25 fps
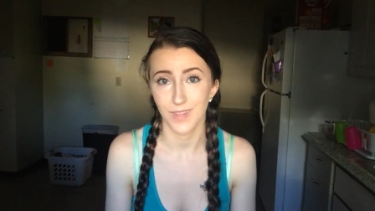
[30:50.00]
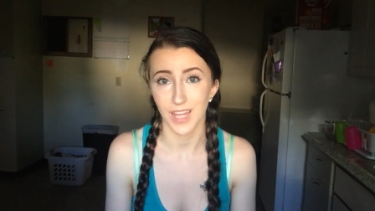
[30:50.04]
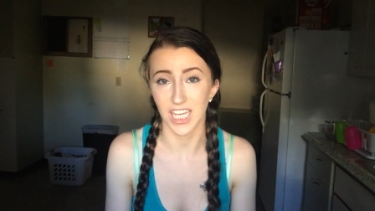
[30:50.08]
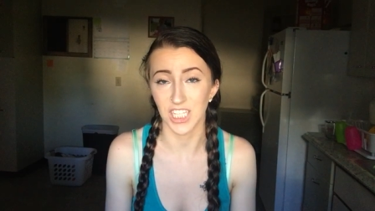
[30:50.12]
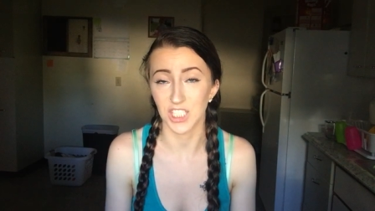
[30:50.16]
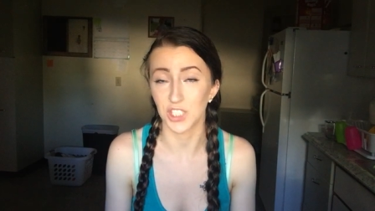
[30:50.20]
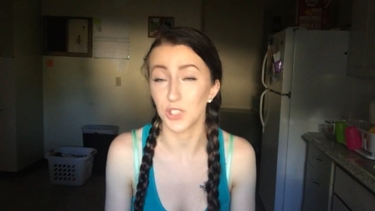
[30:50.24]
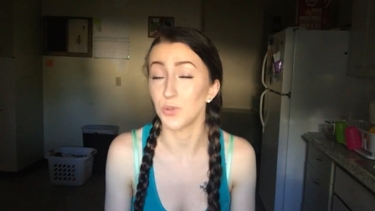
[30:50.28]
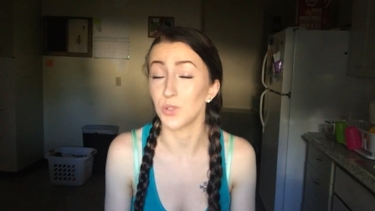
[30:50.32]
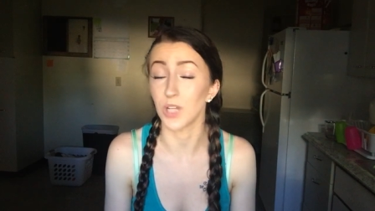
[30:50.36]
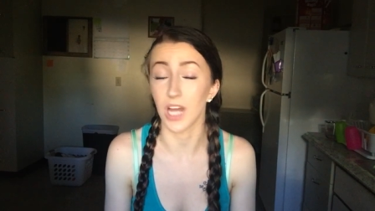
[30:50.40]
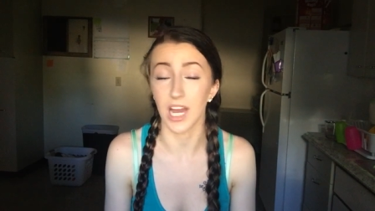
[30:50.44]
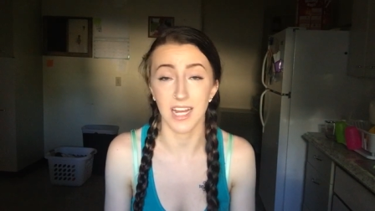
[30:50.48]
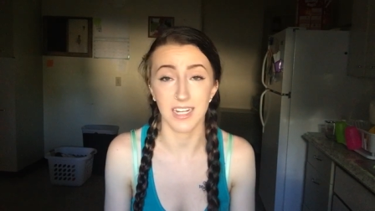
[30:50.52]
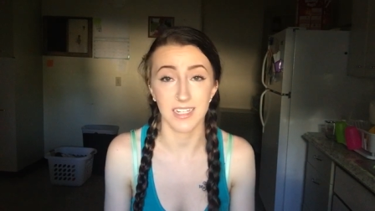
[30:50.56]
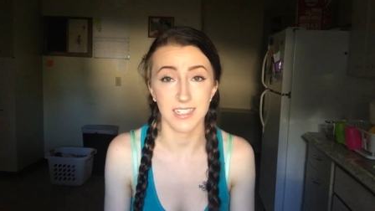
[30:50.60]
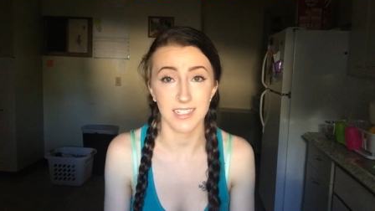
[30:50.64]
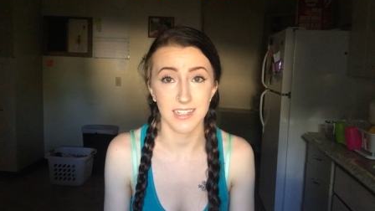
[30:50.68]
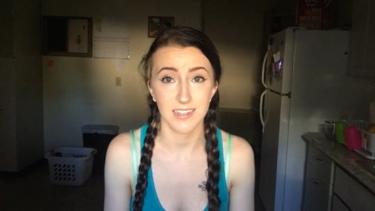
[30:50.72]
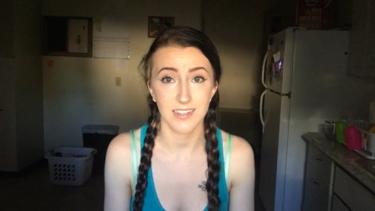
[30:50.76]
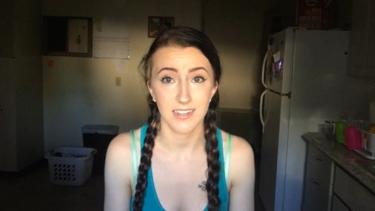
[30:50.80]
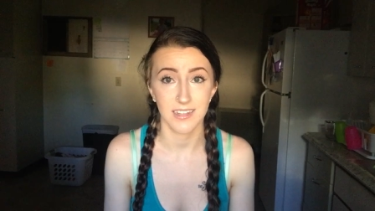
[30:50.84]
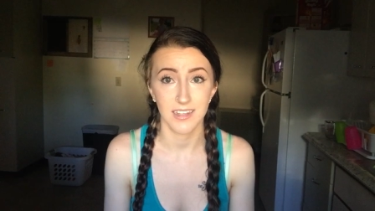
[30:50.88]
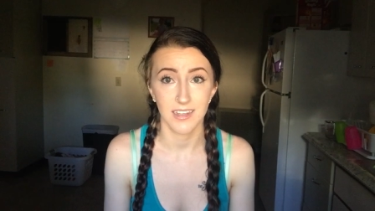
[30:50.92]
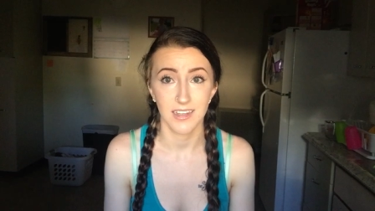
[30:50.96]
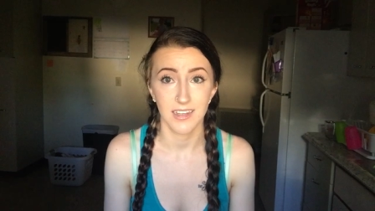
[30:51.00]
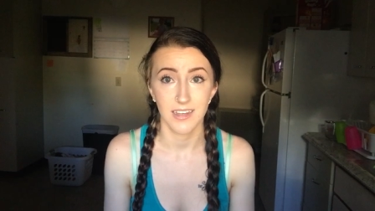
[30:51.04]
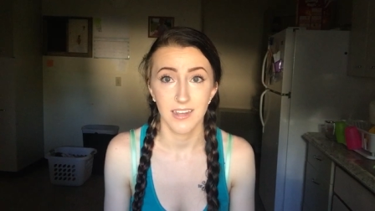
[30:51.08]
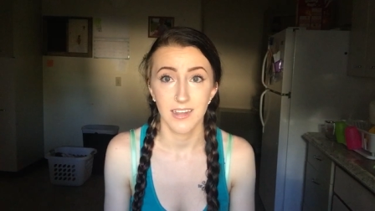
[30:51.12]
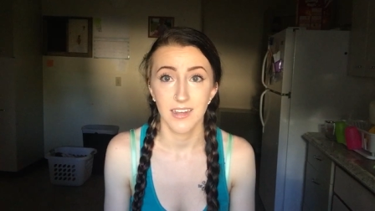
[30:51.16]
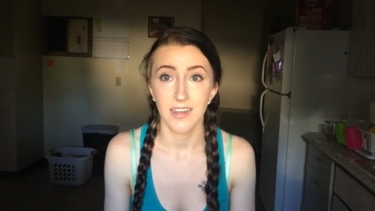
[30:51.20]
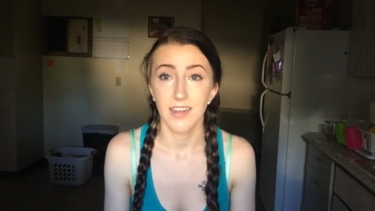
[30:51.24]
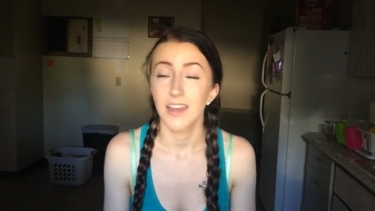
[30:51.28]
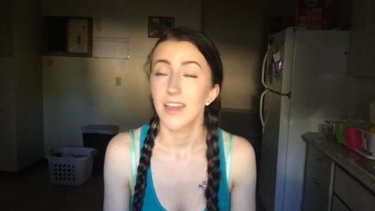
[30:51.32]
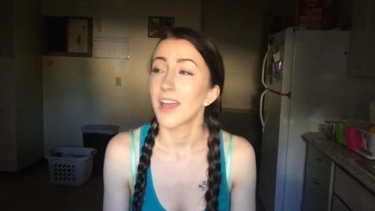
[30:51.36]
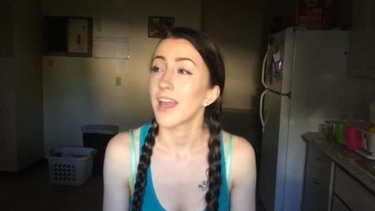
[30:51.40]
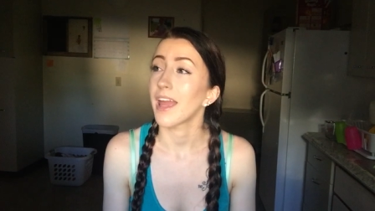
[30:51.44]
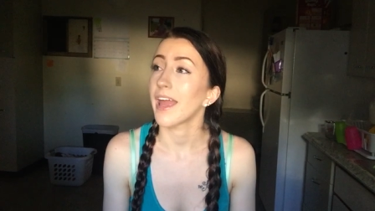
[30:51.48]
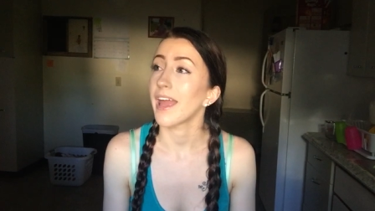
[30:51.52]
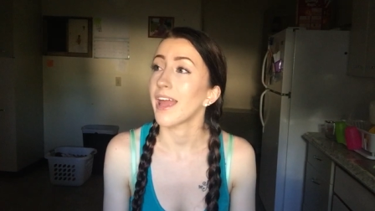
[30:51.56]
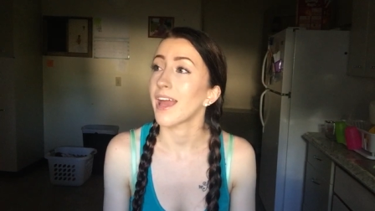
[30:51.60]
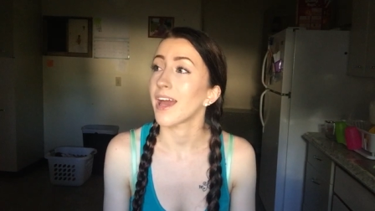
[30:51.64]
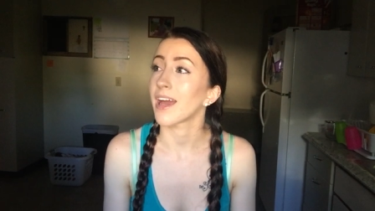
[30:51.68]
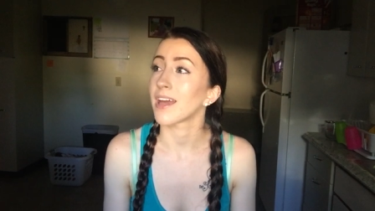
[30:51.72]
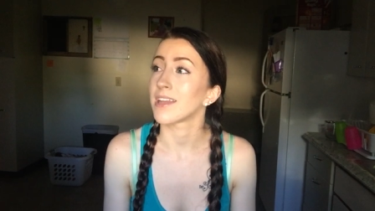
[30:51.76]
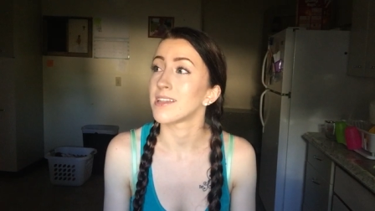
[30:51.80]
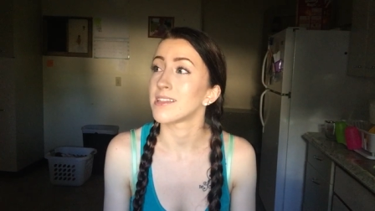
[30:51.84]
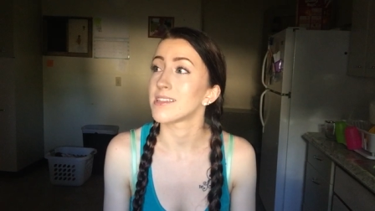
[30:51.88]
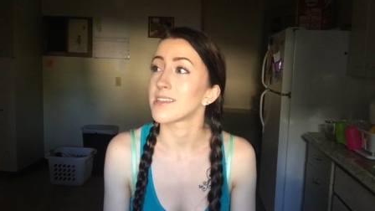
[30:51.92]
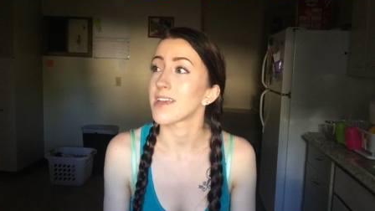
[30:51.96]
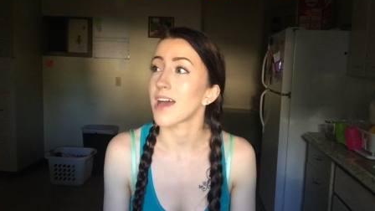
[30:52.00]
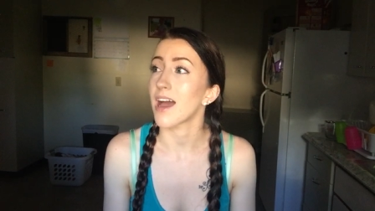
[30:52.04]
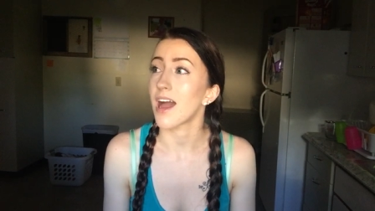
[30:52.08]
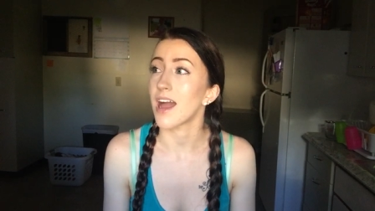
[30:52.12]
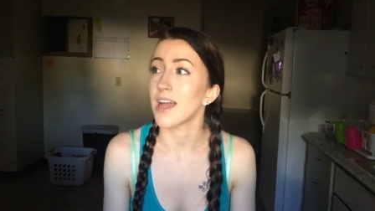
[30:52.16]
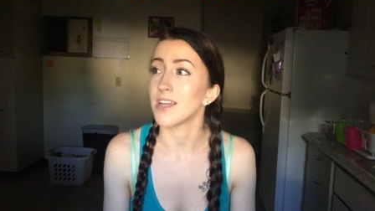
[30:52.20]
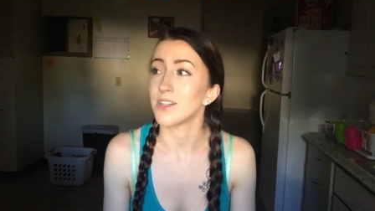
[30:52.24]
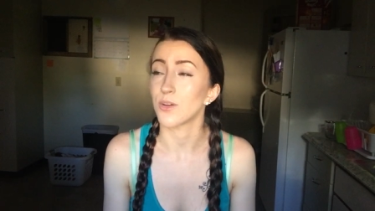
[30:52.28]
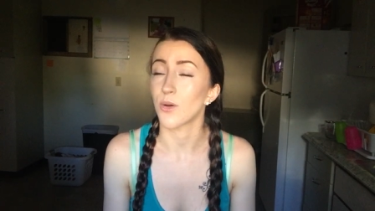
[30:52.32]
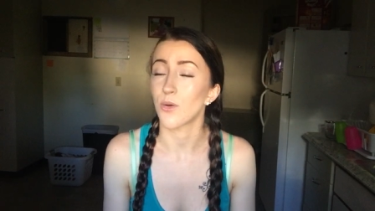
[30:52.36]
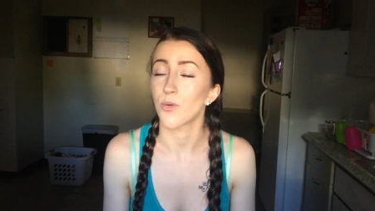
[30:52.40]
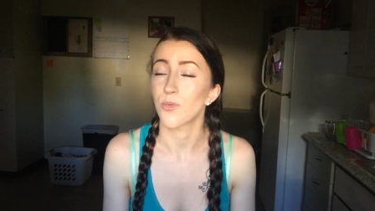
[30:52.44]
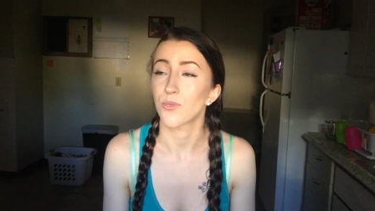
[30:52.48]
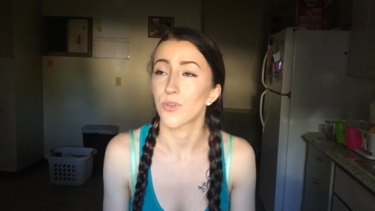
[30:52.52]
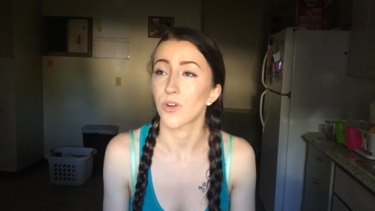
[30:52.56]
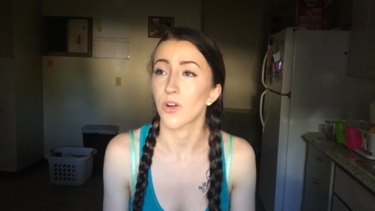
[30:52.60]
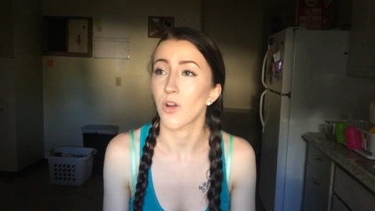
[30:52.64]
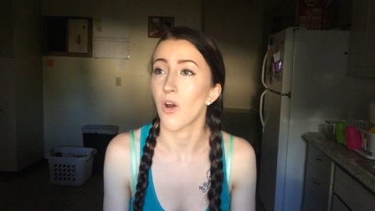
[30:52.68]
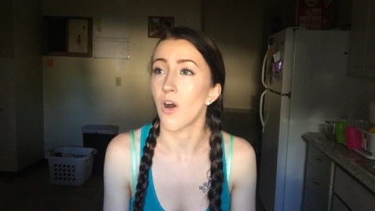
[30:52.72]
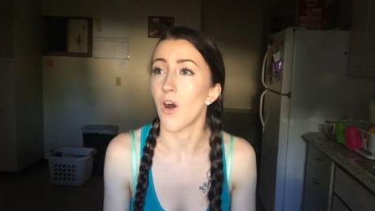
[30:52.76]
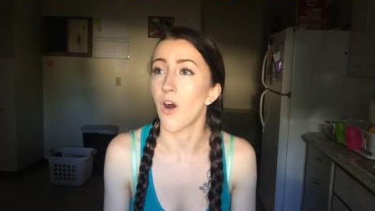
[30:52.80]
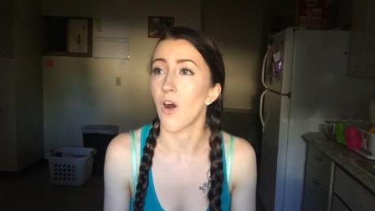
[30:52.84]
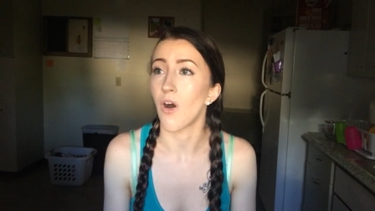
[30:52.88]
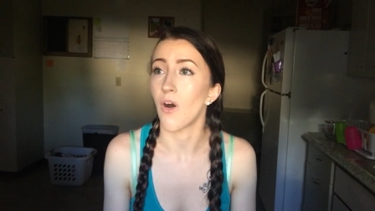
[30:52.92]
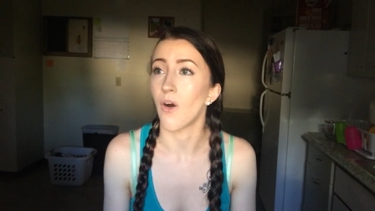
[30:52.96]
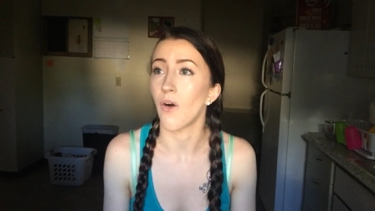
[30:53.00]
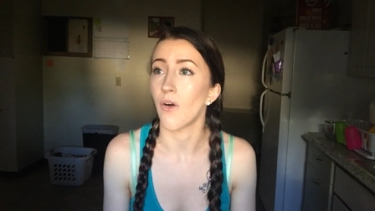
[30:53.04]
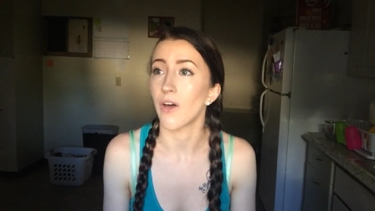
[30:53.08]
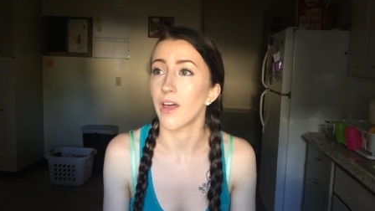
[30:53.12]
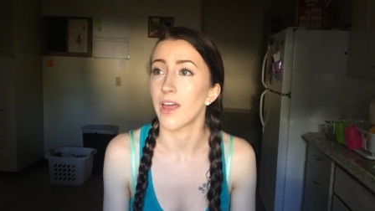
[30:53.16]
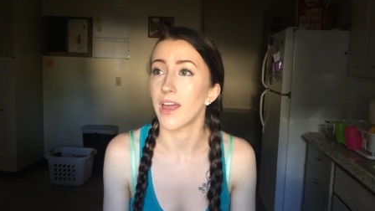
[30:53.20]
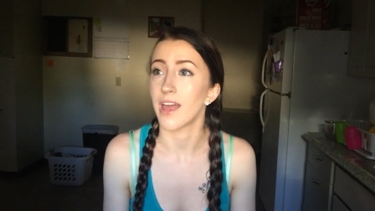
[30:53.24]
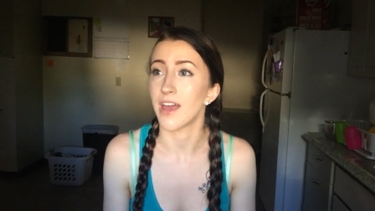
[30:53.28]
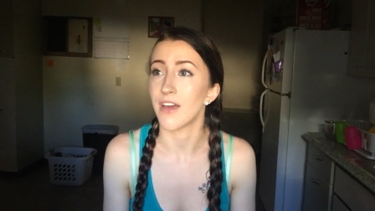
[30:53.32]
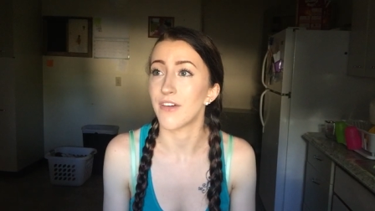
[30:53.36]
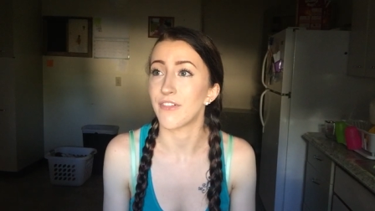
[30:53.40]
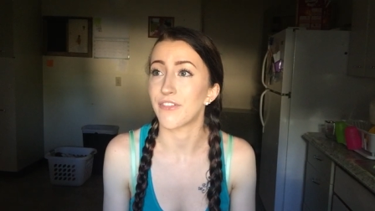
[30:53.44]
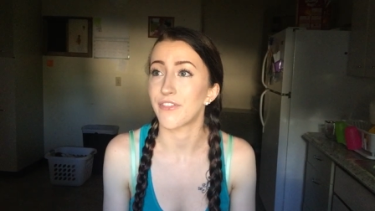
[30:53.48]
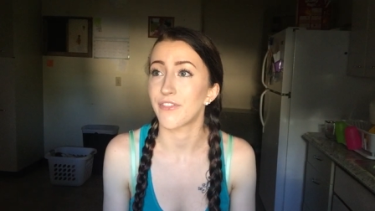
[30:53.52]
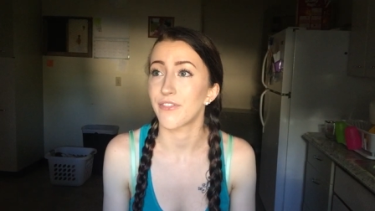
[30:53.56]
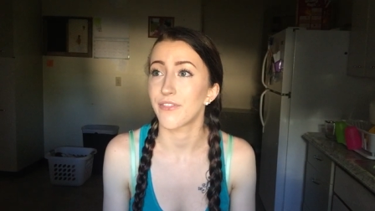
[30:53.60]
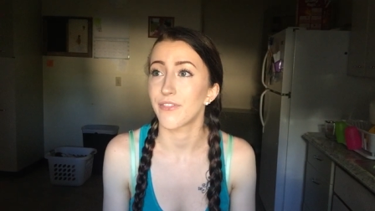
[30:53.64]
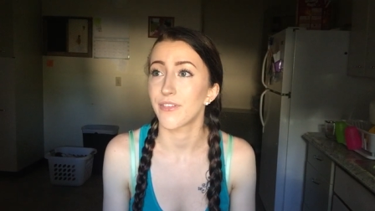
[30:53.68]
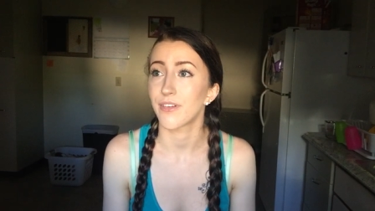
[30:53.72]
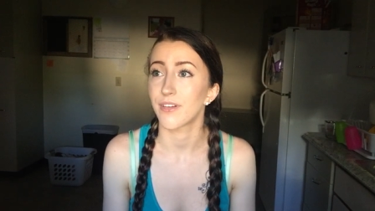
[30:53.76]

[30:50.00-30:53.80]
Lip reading: I do not. And I don't recall if